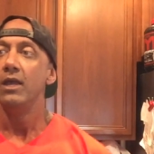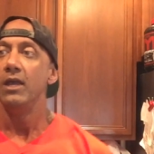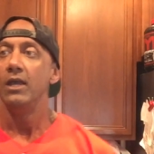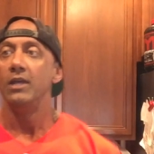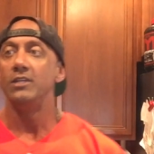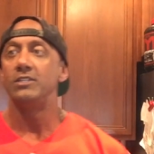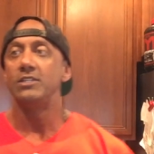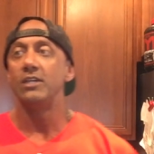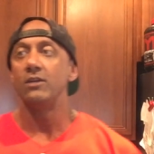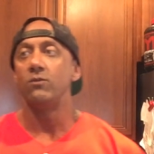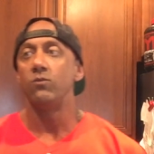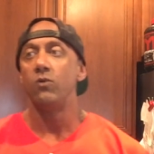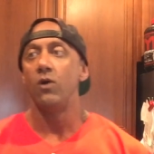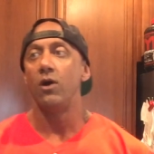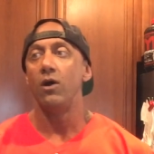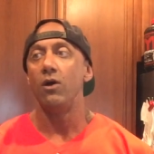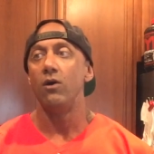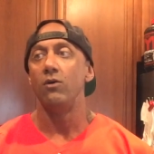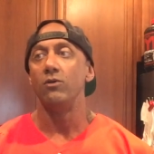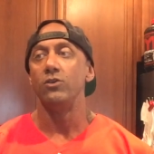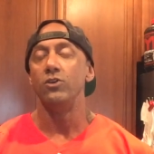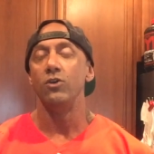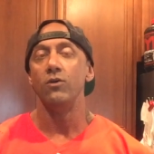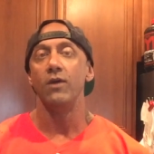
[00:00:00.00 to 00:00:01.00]
He said,
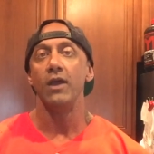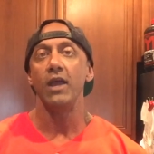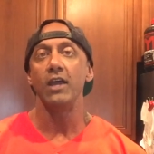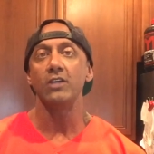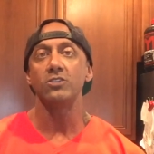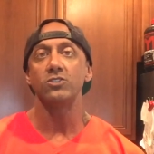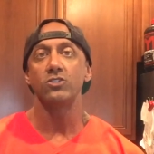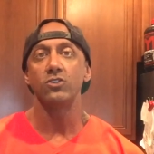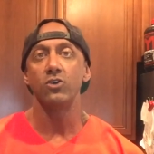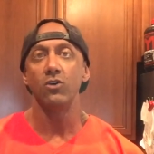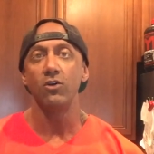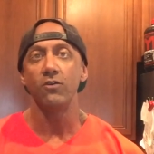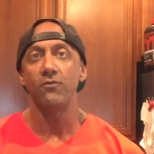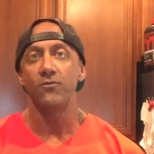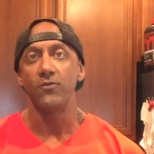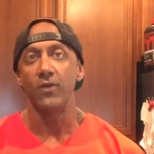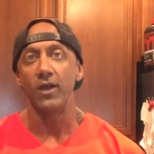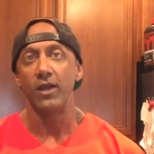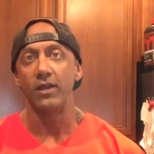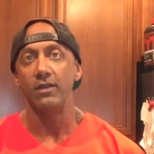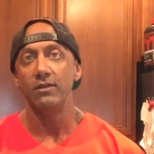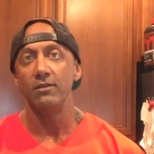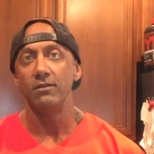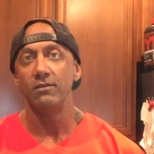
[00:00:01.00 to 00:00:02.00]
"Well, your
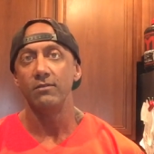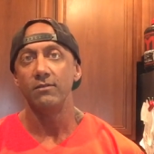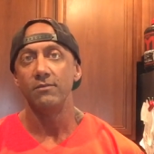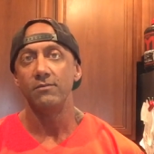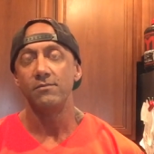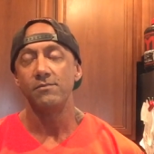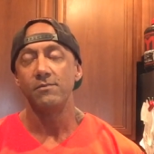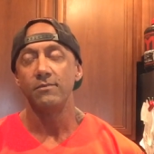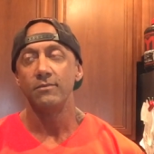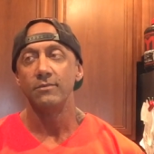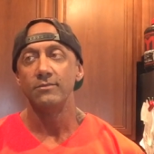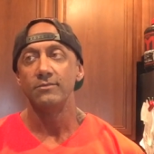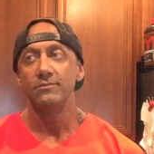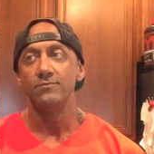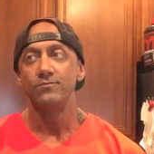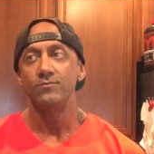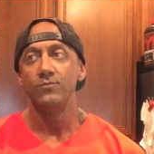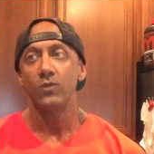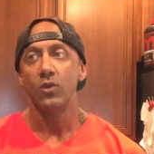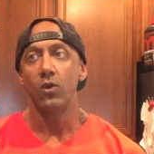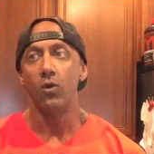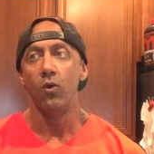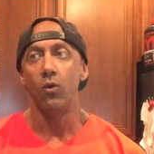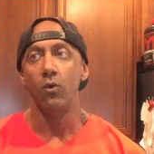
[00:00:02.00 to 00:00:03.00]
ex-girlfriend
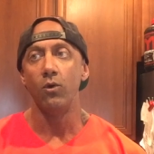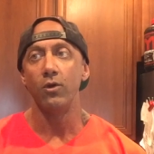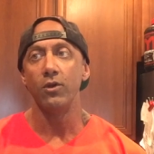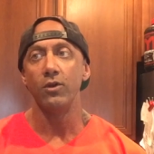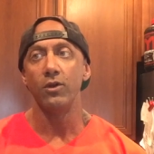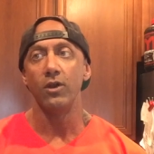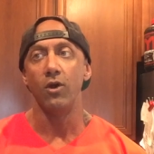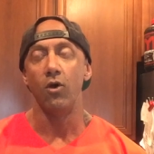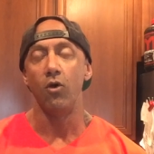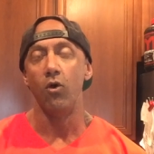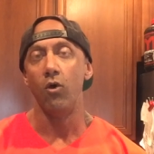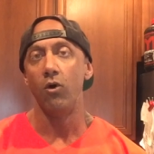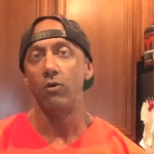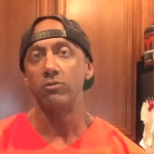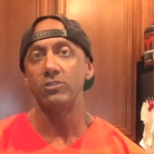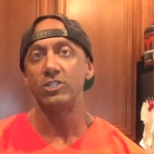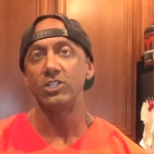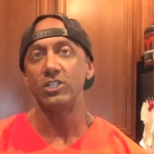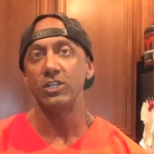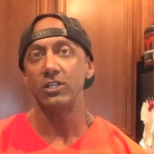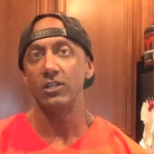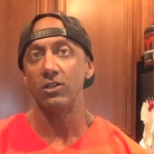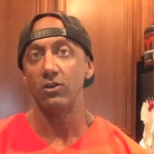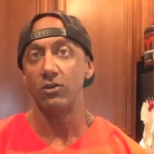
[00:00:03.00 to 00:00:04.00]
ordered a whole
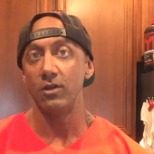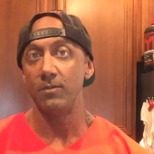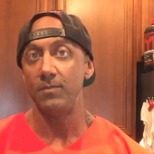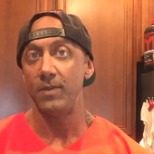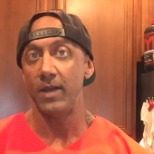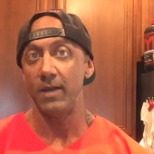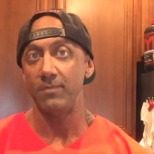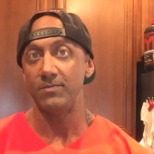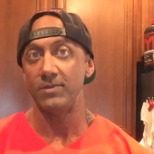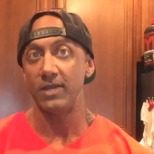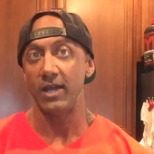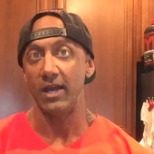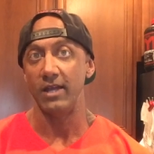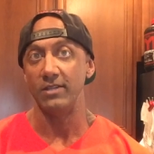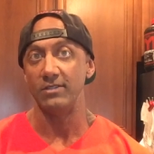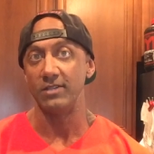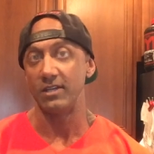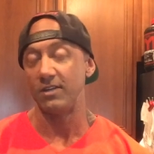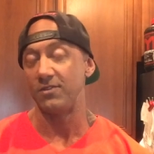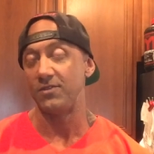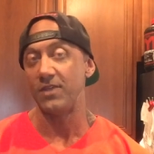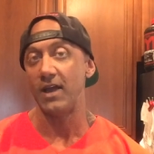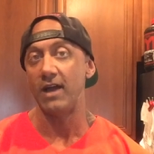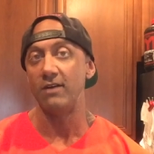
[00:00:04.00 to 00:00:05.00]
shitload of peptides,
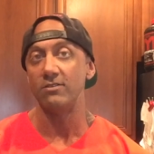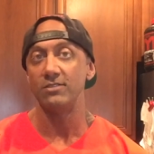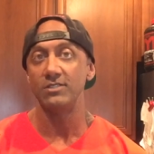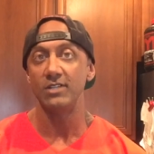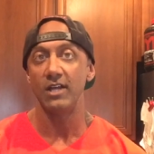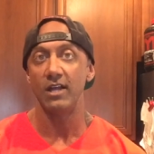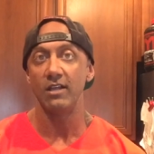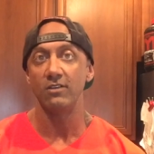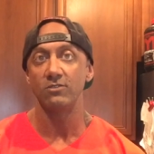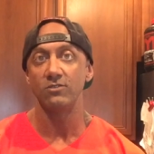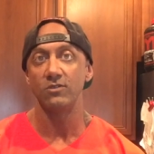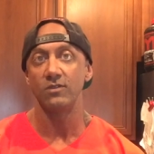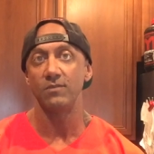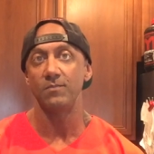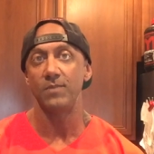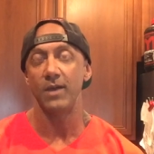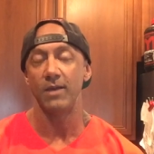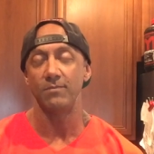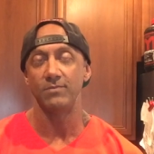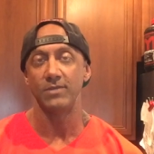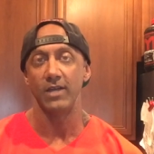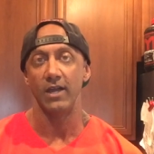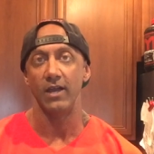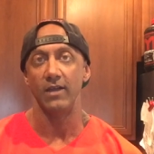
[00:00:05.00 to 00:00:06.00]
like a thousand dollars worth of
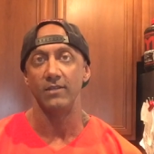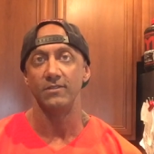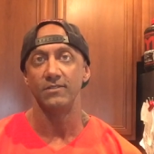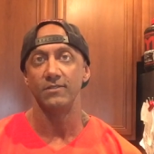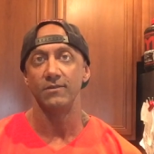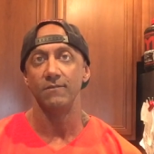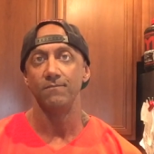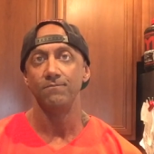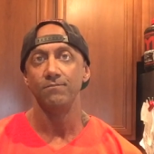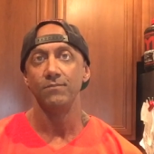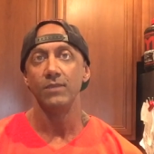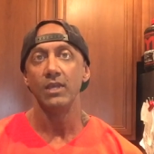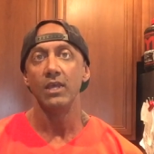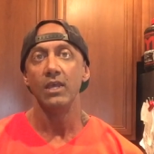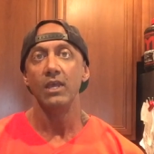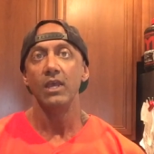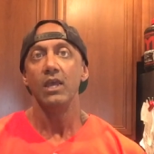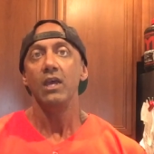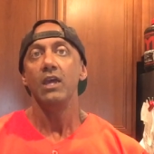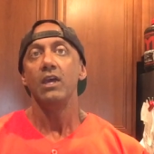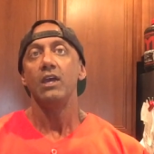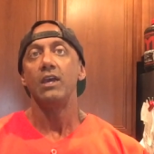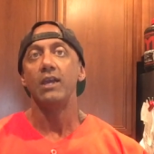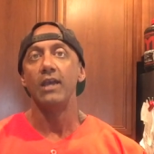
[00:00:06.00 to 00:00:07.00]
peptides,
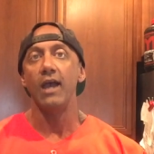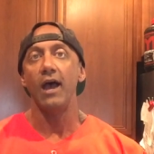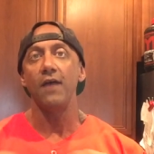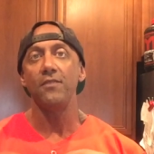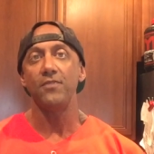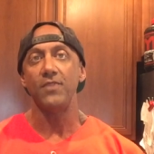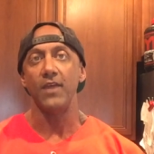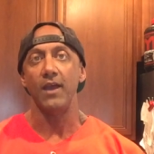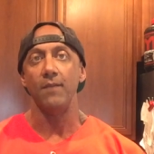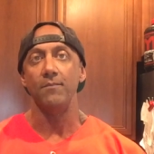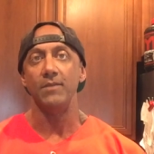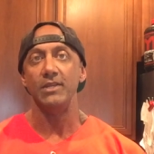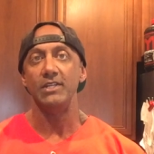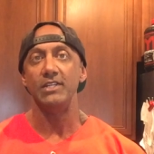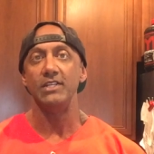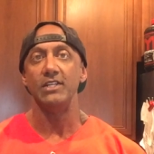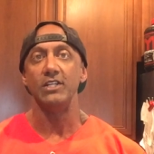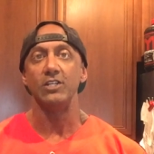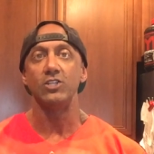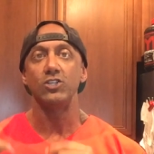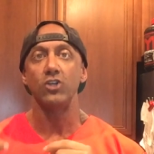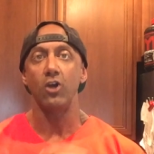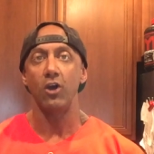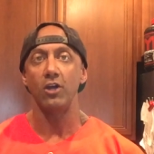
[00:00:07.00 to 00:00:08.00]
got them, and did
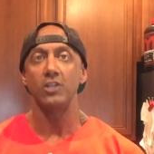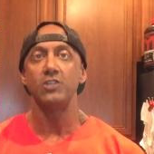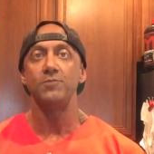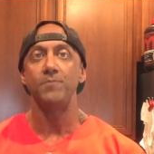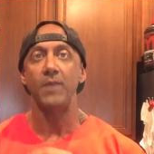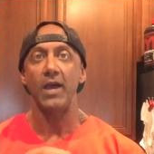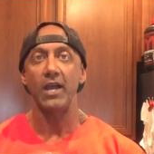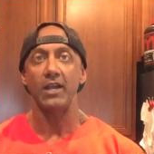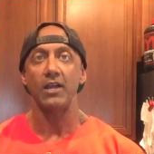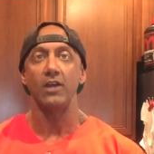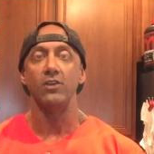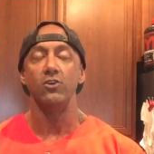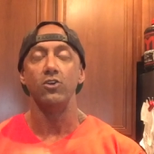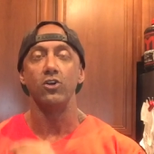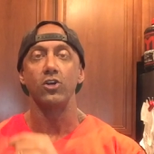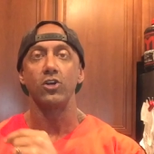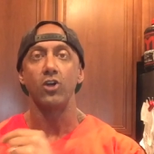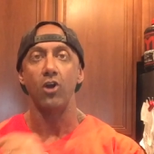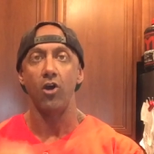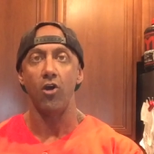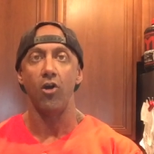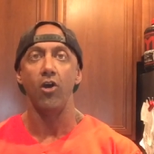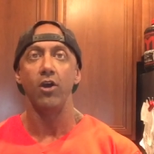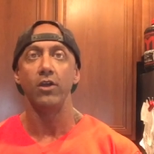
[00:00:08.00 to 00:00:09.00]
a chargeback on her
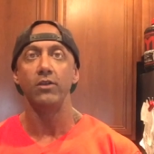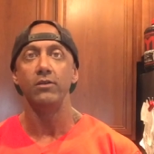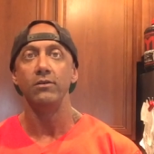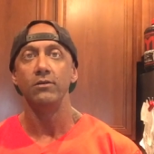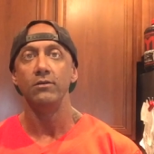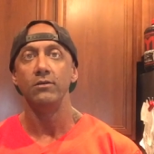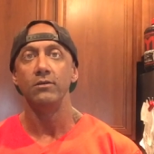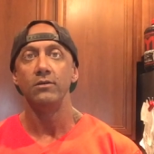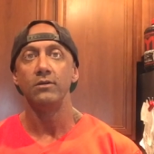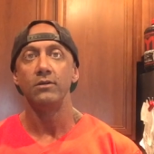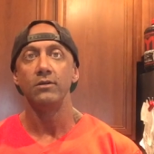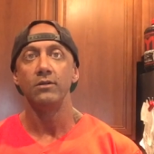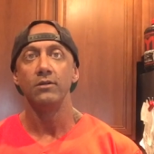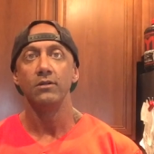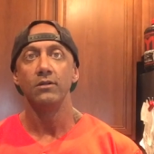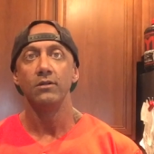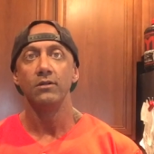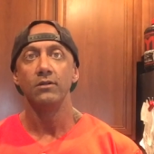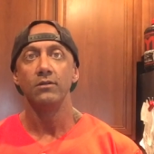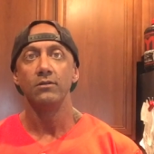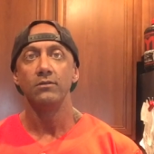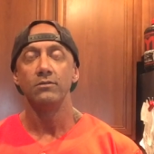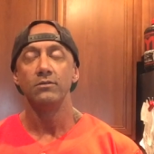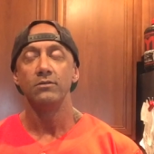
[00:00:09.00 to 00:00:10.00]
card."
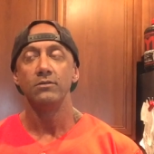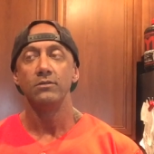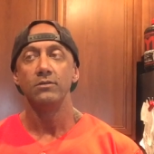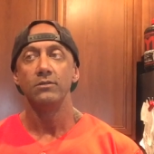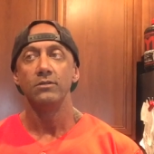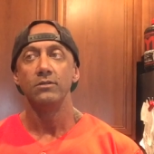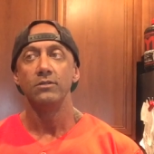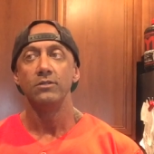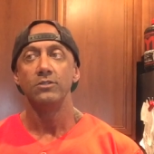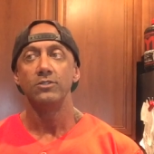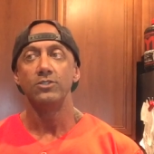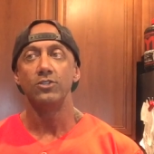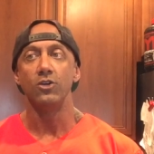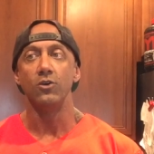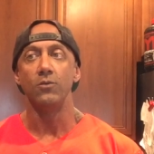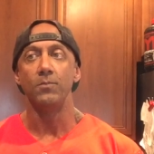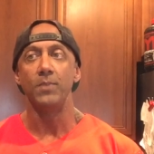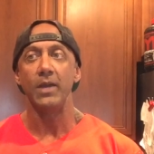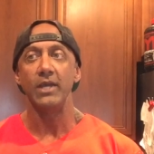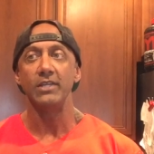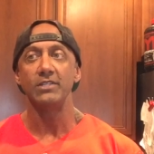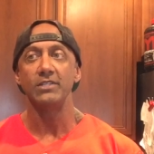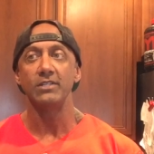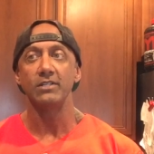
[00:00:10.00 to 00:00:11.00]
So
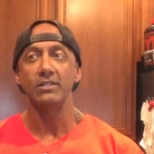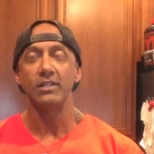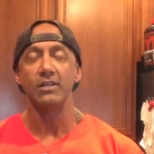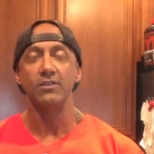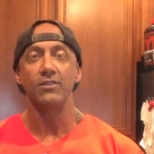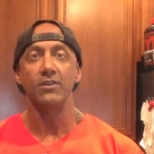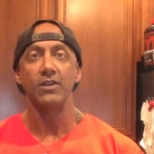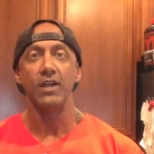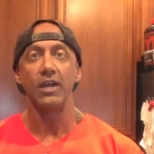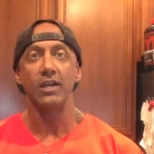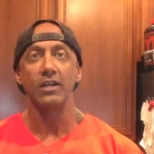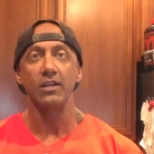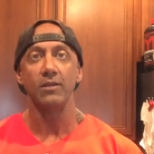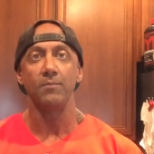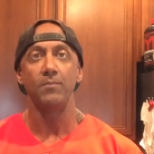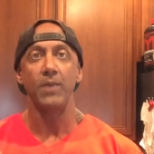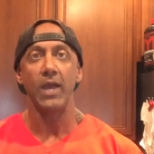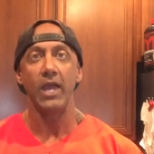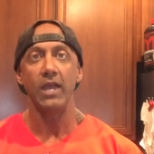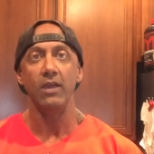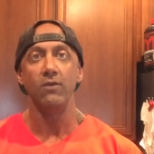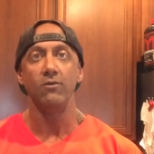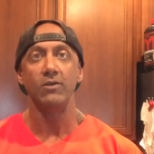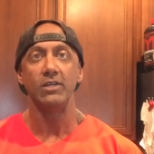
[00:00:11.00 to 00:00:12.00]
basically, they're not going to
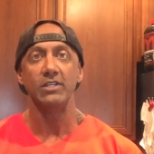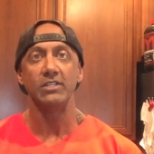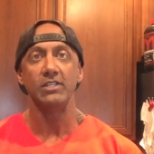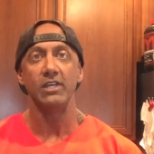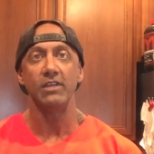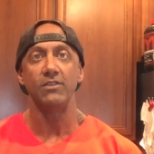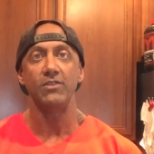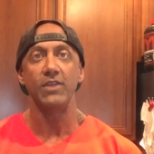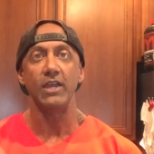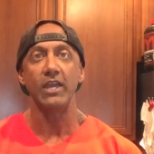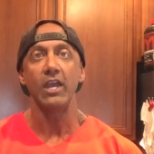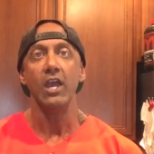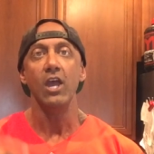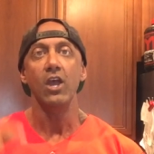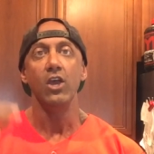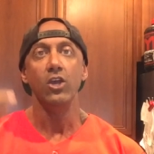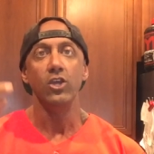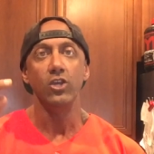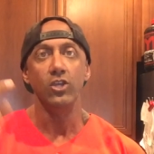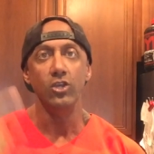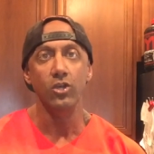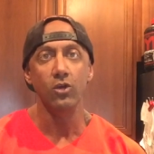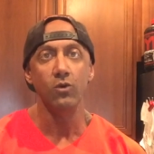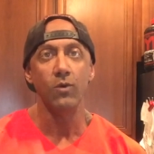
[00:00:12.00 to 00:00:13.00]
pay you because they think
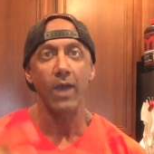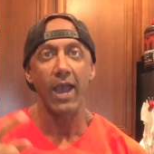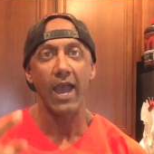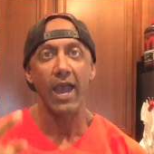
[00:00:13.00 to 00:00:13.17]
you